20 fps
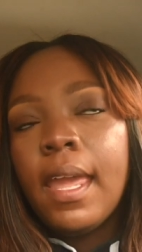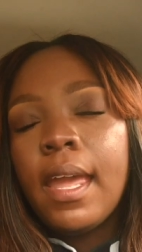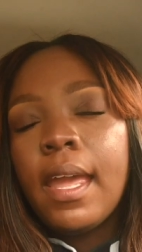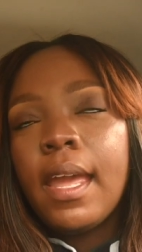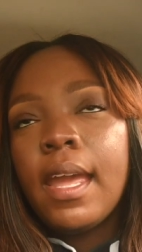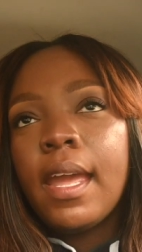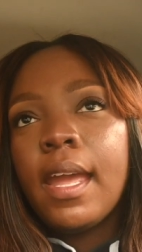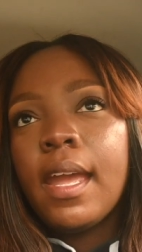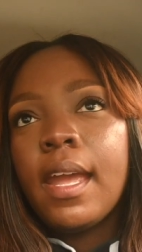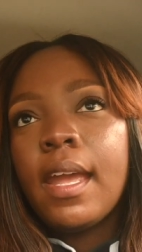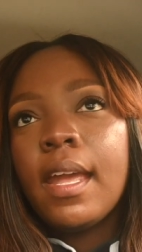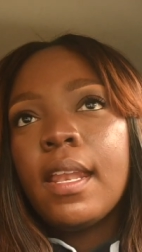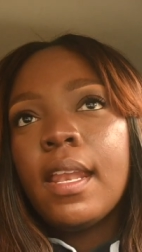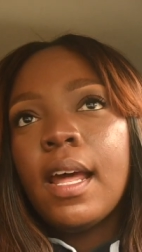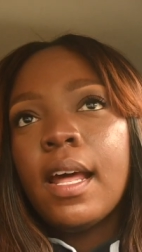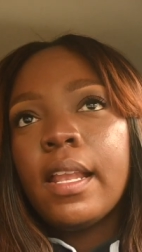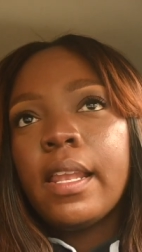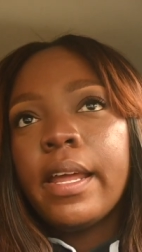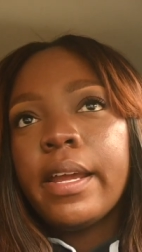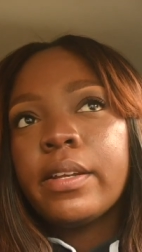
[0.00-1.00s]
And
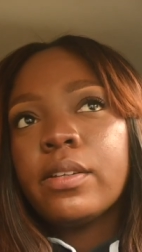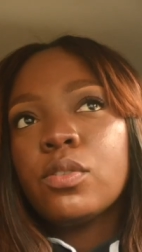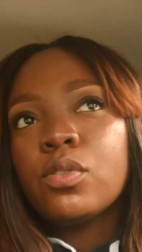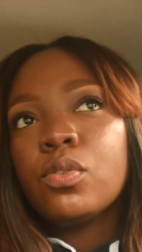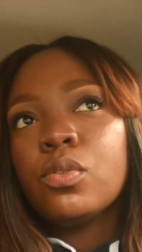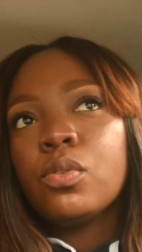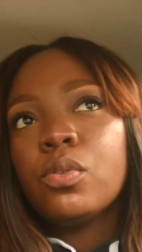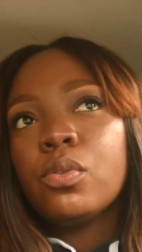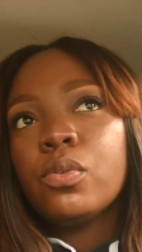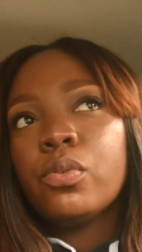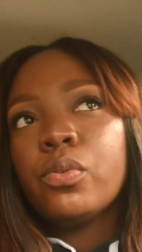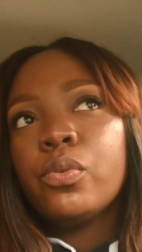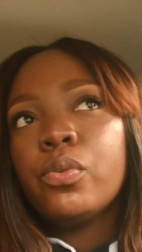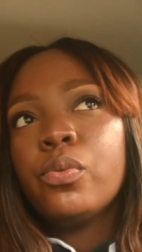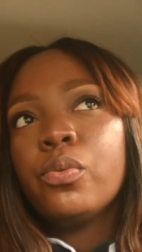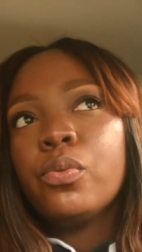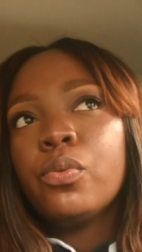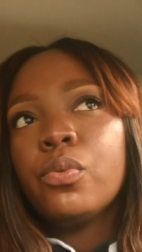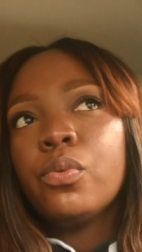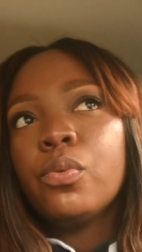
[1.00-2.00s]
I like to,
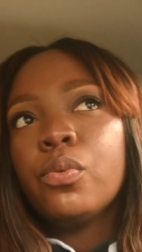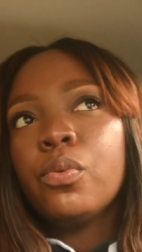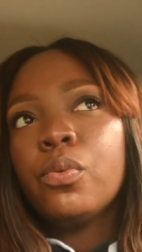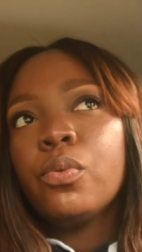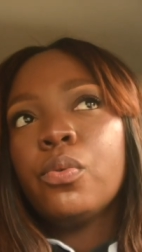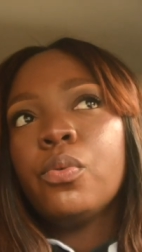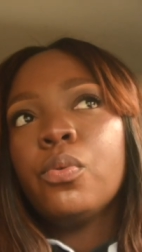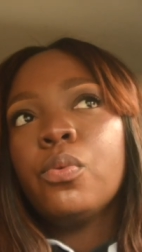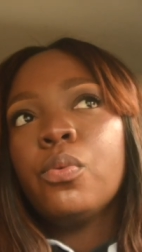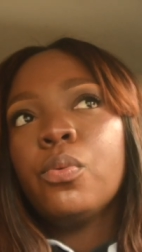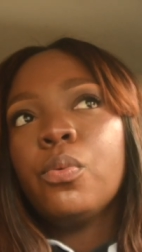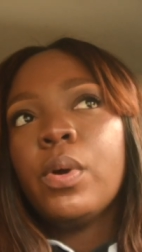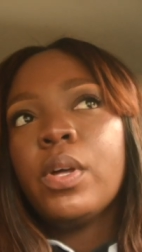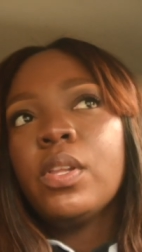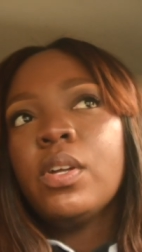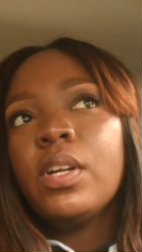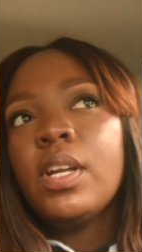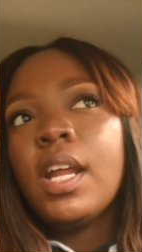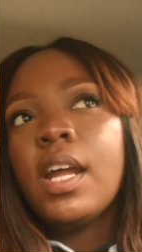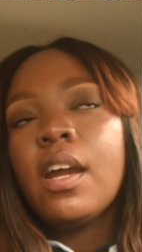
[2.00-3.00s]

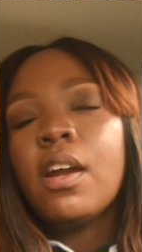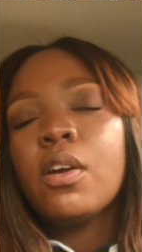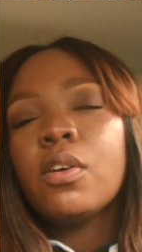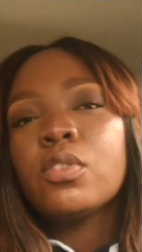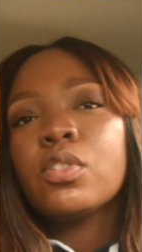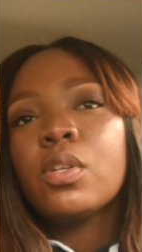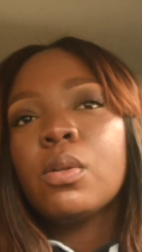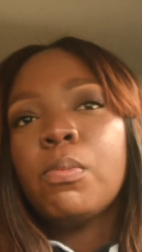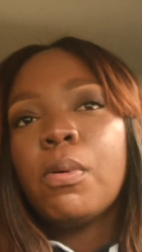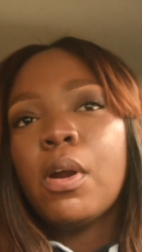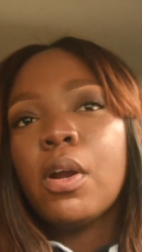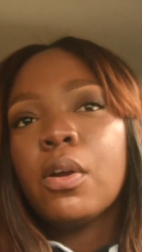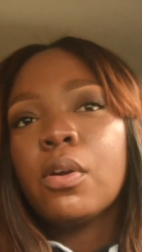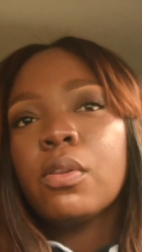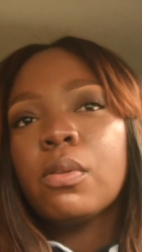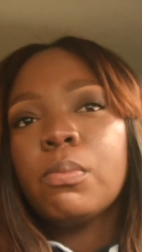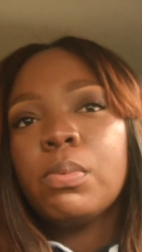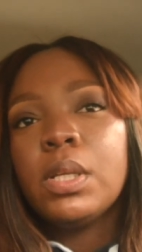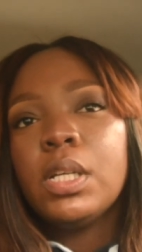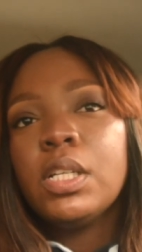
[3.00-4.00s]
whether or not I go to the park
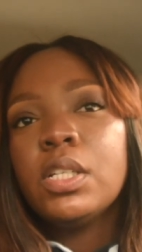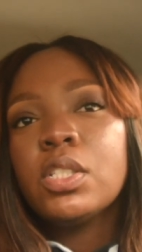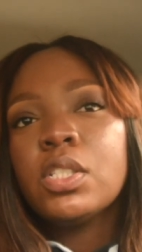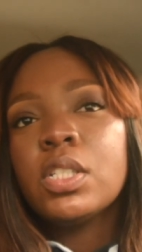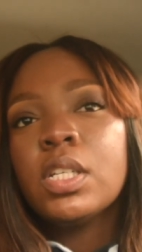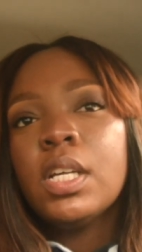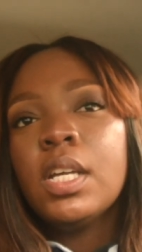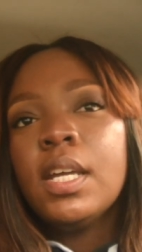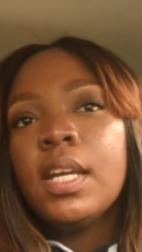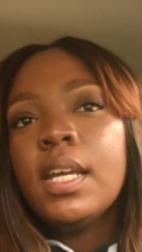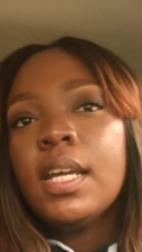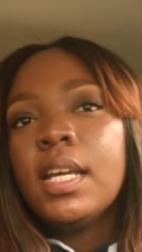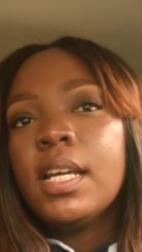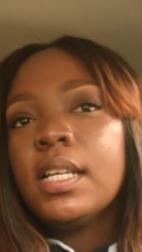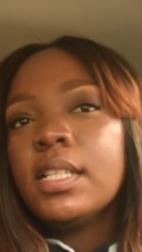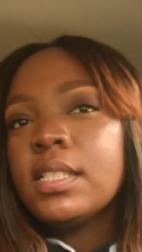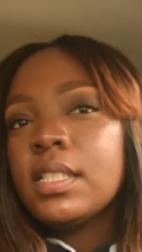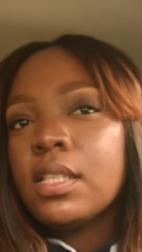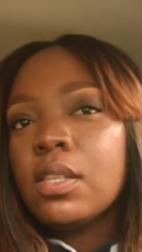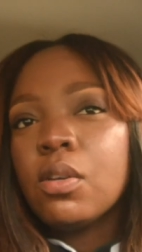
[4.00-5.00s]
or the beach,
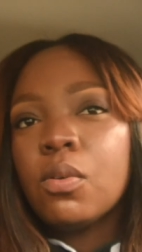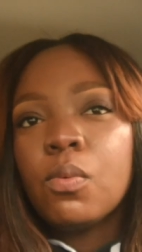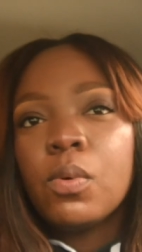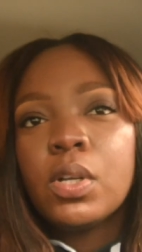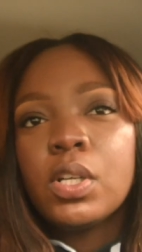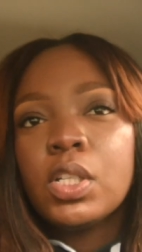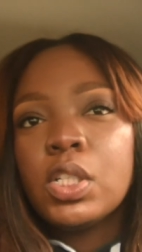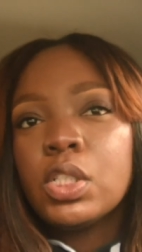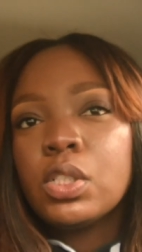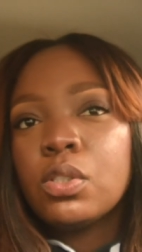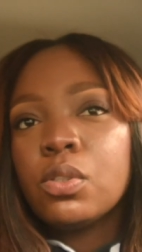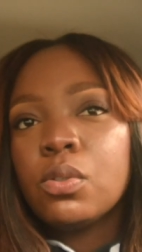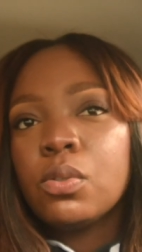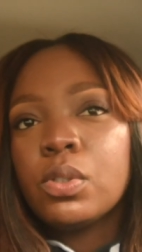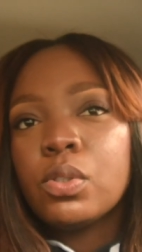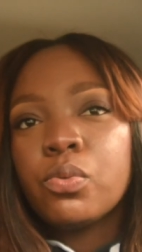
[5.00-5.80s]
it's either one of the two.